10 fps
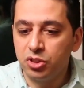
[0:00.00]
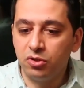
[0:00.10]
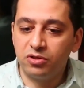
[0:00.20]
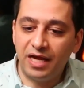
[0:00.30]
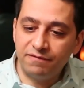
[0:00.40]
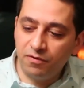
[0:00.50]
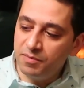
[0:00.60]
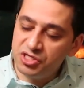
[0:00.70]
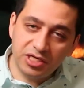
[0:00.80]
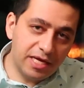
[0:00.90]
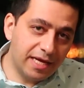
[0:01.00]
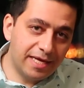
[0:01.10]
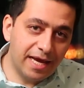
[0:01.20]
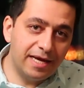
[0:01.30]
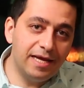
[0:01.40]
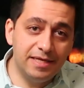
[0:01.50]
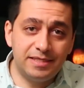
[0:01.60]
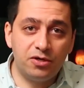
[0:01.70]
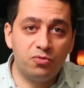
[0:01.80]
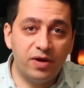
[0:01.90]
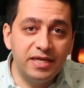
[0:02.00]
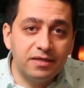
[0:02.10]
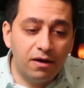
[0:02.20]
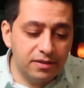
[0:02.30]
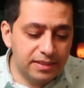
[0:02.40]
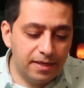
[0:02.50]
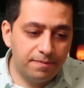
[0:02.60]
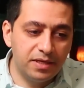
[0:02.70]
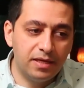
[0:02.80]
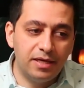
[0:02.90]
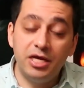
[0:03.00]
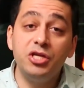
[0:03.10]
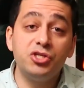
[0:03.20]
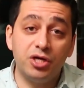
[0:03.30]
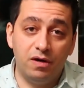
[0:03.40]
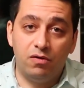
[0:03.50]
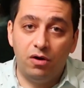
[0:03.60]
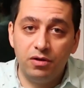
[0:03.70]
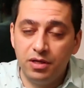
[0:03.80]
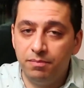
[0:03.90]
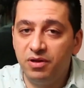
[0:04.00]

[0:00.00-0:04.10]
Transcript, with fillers: So CloudFormation, again, it's a great concept in general,